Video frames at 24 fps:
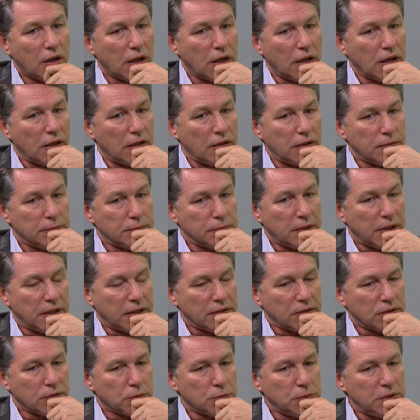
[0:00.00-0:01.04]
um,
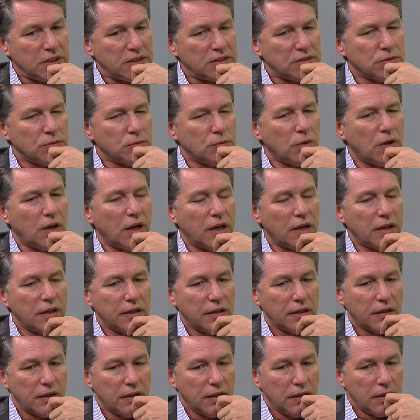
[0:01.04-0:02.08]
and the reason
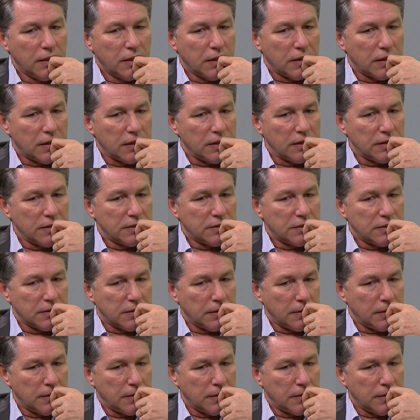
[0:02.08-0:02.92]
why is